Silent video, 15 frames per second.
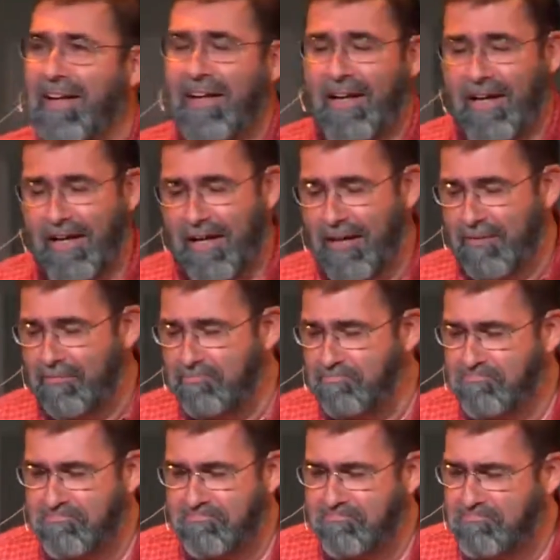
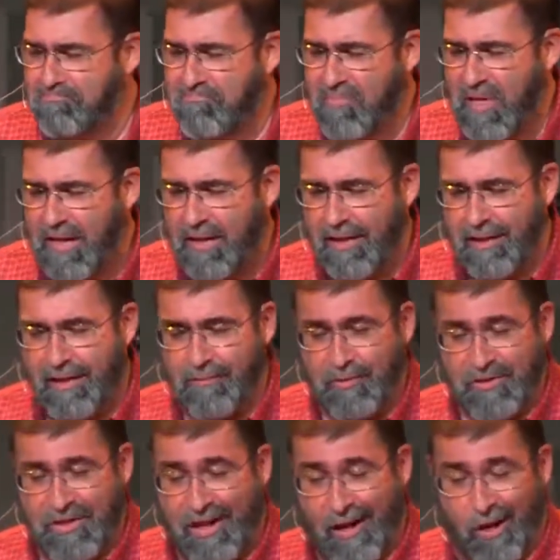I
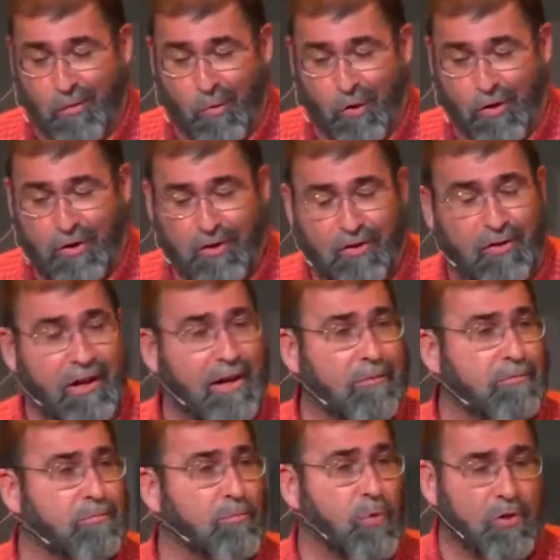was an iron worker. I
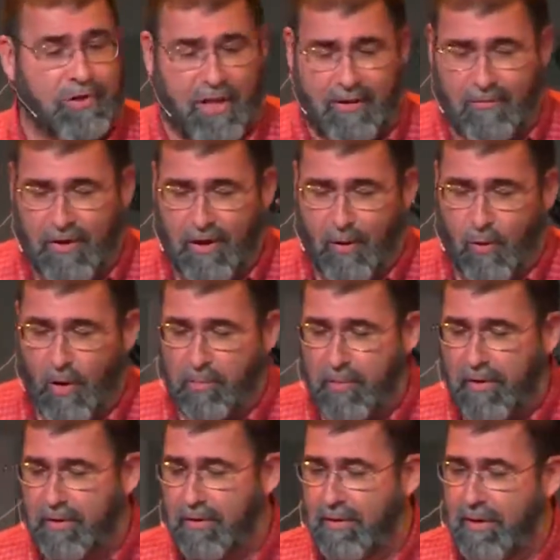worked heavy
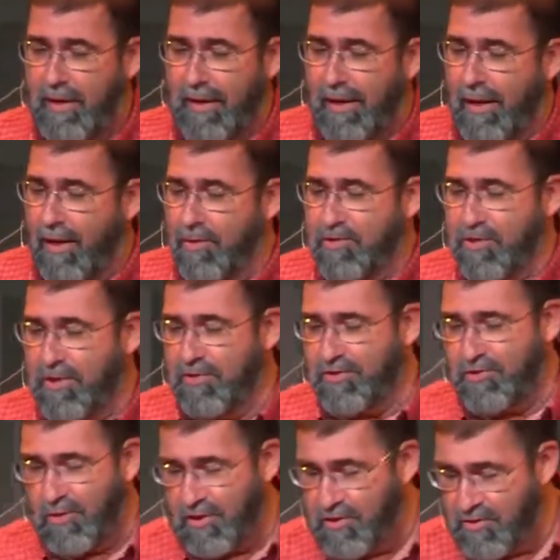equipment. I was a
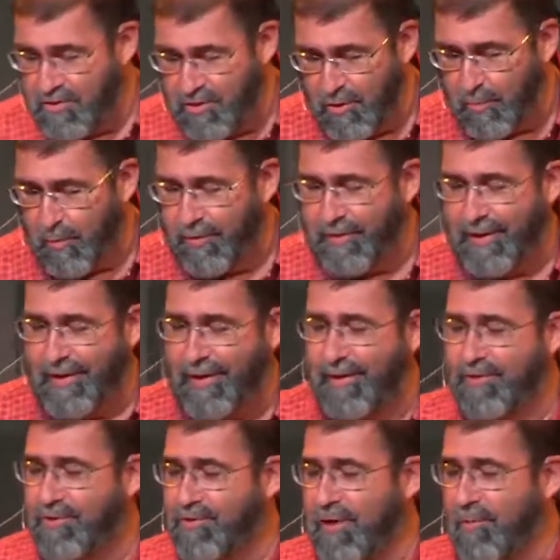construction
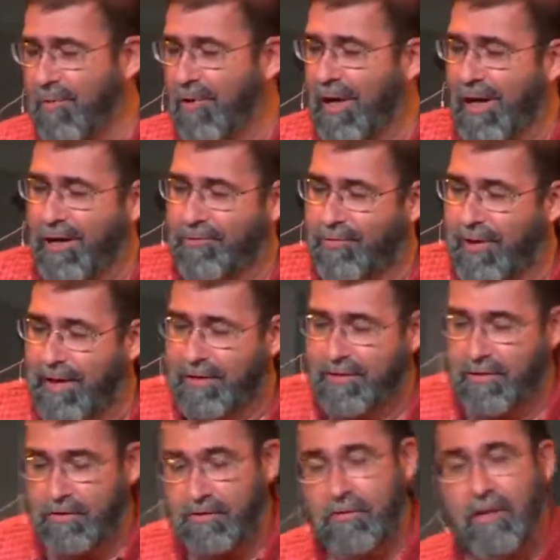superintendent, general
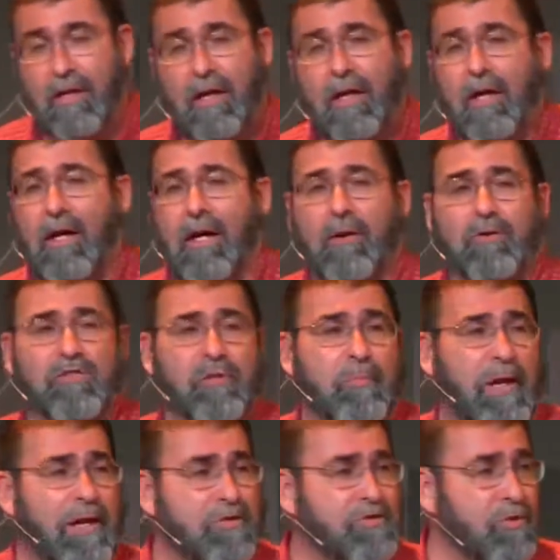contractor. I was a
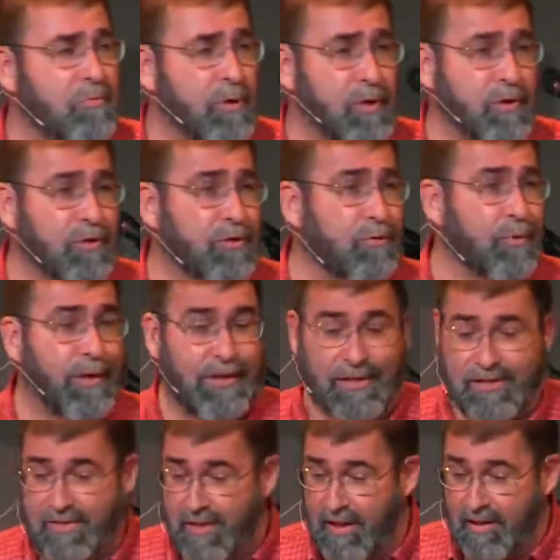master builder, real
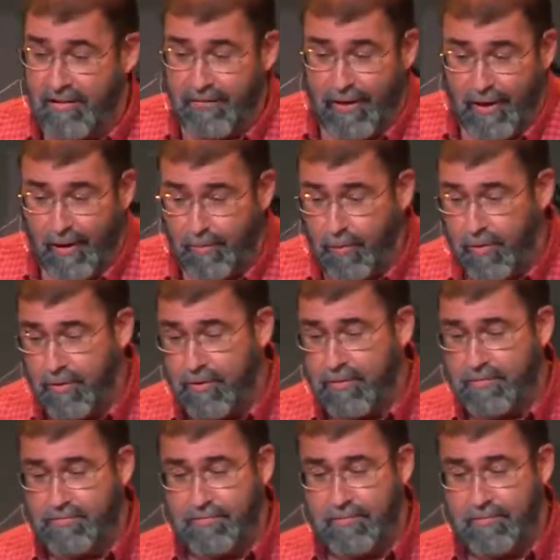estate developer,